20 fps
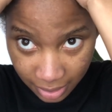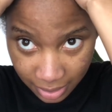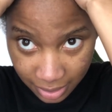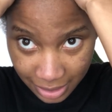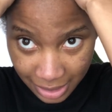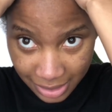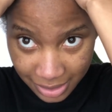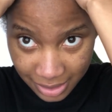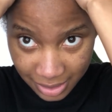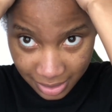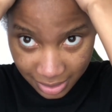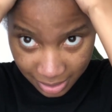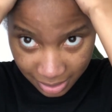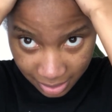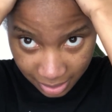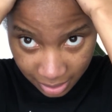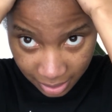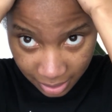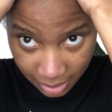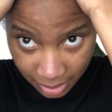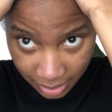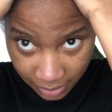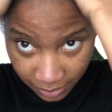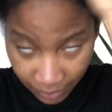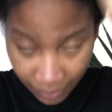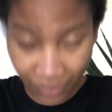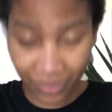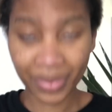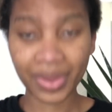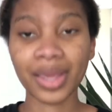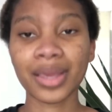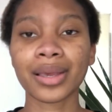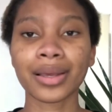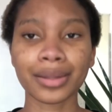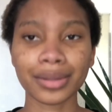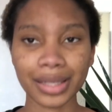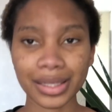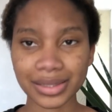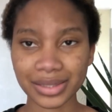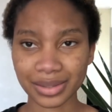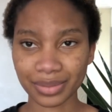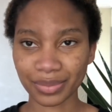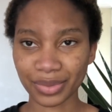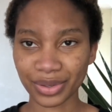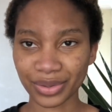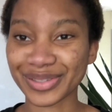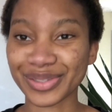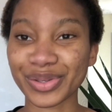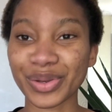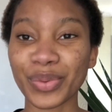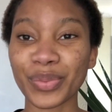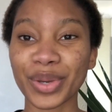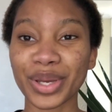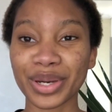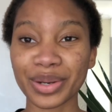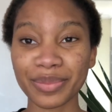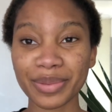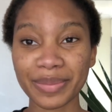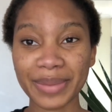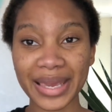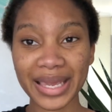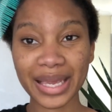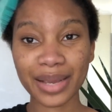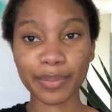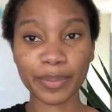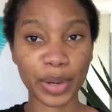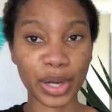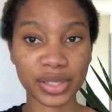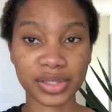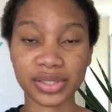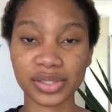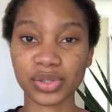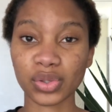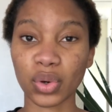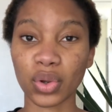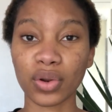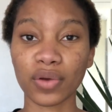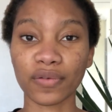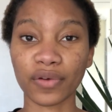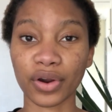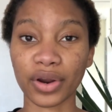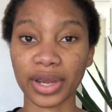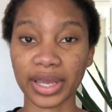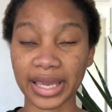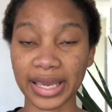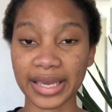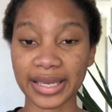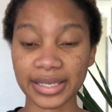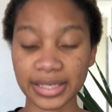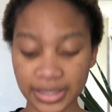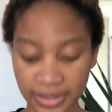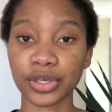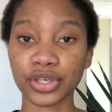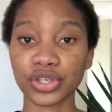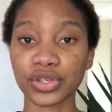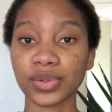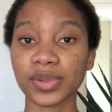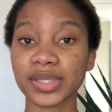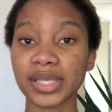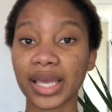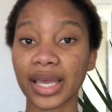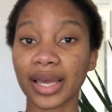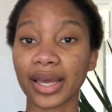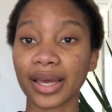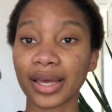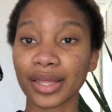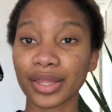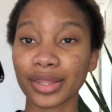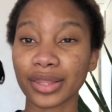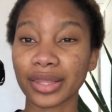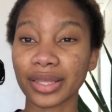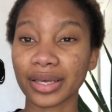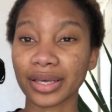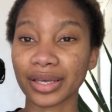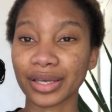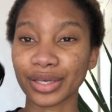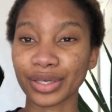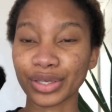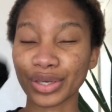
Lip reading: that's the middle. So we're gonna be making boxes all over our head using the